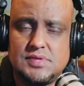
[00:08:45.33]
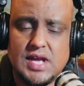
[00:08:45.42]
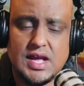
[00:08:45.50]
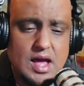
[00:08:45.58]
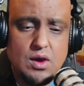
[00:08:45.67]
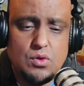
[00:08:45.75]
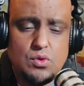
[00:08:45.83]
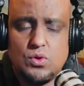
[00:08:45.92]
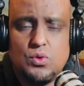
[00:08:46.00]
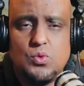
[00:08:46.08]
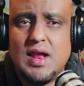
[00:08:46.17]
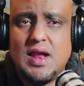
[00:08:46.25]
And now
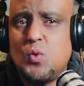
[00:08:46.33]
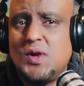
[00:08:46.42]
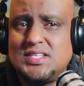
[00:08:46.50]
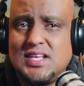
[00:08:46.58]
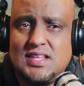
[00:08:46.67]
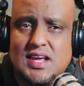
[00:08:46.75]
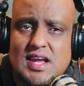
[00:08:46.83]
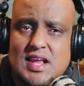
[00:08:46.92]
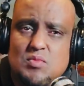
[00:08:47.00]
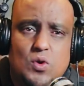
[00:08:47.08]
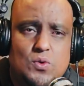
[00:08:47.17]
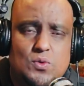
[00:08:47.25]
they're not wanted there
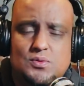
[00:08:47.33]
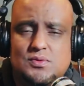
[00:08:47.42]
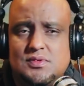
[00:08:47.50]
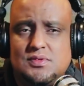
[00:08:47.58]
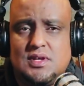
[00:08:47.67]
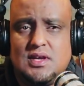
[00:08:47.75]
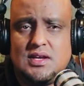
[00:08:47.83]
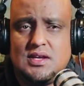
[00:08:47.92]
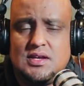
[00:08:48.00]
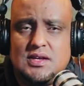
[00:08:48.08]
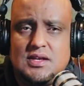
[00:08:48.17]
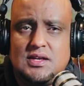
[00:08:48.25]
anymore.
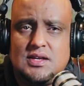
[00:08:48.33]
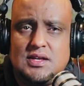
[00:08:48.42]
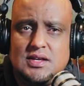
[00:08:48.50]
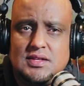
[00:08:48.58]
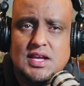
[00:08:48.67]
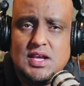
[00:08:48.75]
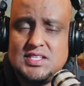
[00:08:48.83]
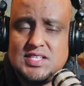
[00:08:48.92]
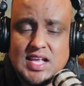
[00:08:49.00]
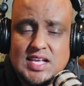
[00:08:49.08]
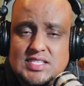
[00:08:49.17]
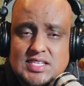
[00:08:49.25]
They
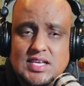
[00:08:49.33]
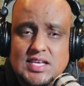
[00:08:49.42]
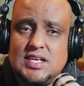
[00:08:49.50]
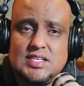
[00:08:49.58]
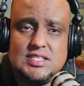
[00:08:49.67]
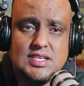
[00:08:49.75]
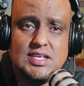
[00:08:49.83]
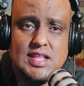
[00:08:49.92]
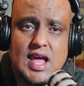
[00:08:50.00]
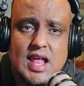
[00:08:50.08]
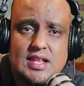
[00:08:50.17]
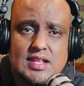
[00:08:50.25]
see
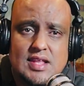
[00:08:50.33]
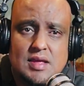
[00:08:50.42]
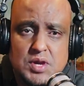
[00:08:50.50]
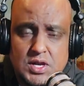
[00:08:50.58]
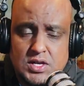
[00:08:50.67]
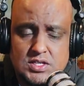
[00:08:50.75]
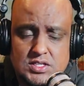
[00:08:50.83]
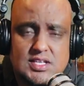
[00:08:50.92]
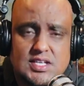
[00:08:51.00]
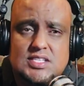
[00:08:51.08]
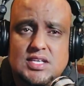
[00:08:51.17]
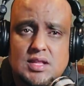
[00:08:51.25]
that their peers,
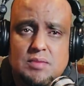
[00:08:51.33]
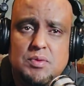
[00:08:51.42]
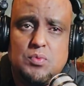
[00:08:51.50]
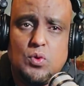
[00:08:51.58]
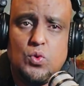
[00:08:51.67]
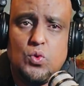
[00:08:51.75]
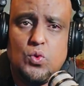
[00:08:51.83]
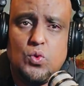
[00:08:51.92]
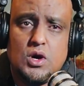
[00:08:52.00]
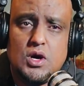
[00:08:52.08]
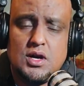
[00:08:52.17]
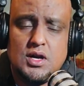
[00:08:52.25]
they see the people who
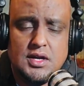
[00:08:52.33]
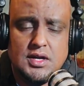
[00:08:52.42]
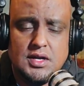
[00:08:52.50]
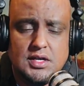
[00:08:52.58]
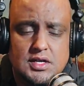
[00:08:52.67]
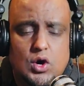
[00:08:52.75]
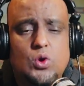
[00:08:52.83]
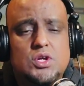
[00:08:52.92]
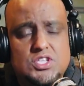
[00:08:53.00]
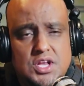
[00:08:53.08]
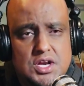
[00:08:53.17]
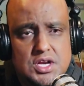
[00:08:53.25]
are older
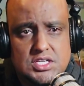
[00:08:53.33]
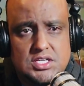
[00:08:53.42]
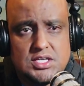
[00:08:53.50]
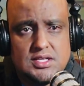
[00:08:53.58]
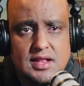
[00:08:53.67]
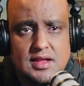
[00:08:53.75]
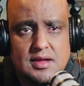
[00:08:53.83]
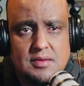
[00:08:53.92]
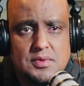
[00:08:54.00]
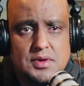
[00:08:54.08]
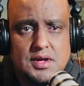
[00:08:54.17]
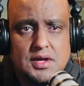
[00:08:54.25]
generation than them
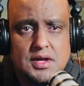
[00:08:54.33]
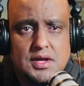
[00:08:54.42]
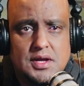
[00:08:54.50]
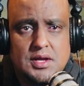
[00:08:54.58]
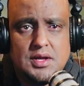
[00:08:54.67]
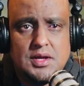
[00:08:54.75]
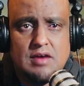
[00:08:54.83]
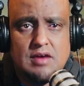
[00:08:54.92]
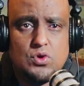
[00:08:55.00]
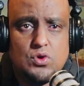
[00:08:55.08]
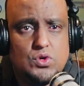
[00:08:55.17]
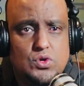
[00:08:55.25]
have
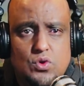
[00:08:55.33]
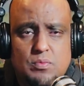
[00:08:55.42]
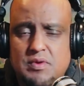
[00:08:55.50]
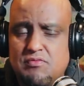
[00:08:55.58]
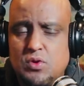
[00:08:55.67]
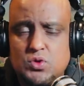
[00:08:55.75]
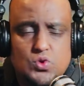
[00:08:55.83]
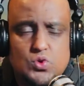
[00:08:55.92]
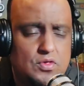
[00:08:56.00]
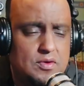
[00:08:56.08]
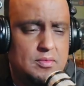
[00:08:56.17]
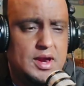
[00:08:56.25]
gone to Europe, have gone to
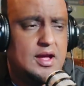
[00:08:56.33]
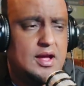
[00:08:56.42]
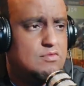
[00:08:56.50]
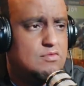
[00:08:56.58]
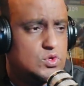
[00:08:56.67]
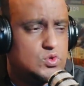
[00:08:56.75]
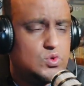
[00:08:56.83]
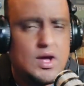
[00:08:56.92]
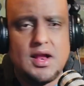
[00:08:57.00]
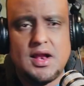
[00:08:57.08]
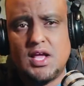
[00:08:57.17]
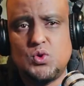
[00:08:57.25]
North America, have gone to
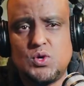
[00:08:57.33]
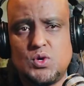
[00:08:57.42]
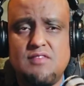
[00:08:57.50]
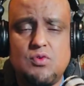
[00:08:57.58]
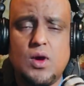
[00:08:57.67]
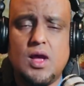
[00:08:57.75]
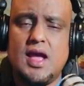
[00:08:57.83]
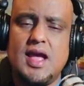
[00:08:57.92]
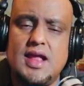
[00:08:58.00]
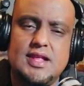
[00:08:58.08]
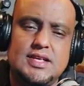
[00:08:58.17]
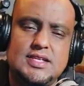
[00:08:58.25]
Canada, USA, everywhere,
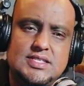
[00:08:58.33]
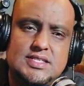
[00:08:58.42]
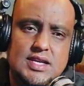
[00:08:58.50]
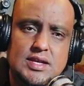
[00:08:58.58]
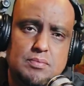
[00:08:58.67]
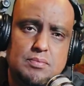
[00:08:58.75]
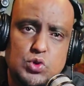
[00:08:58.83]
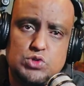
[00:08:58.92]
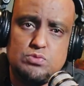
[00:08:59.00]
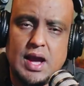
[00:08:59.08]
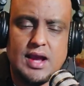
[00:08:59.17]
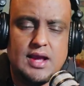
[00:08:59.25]
and they see the
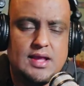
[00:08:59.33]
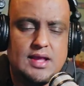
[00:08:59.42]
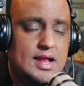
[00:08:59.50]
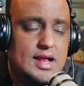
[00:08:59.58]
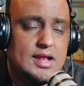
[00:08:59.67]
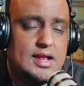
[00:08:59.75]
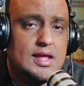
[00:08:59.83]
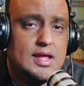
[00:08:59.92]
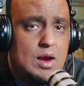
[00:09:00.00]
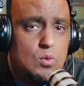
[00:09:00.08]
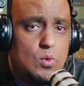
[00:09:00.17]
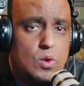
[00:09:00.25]
pushback that they're
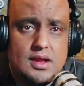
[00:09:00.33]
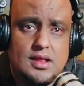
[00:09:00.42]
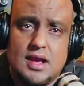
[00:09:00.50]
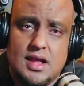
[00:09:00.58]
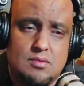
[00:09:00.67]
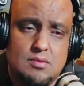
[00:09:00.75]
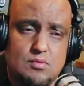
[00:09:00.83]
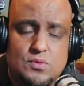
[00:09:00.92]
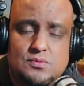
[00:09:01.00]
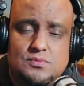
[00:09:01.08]
not wanted there anymore.